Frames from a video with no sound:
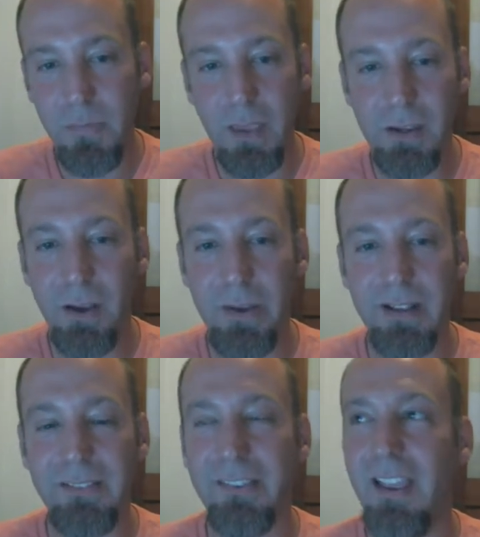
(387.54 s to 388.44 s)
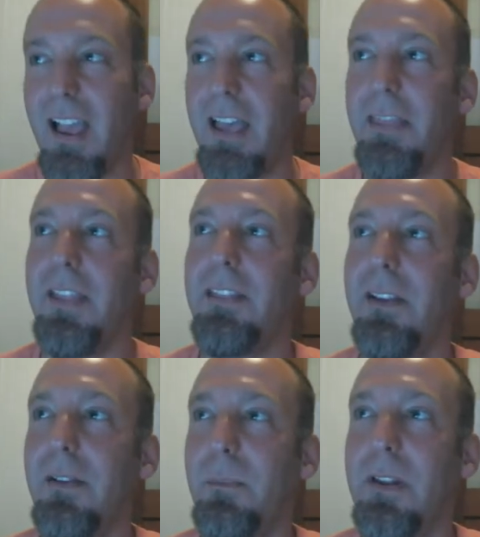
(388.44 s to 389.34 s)
And exactly. I think
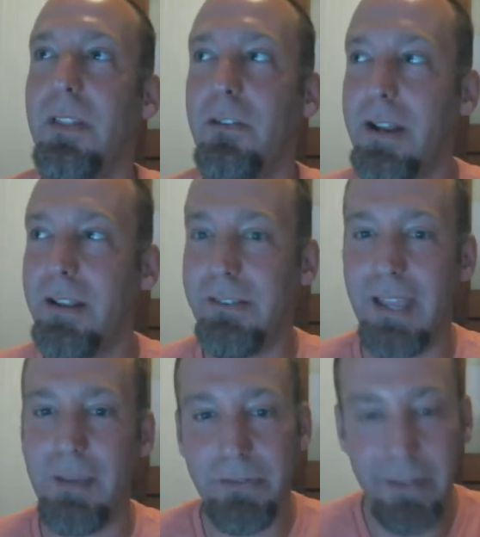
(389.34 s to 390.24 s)
one of the great examples that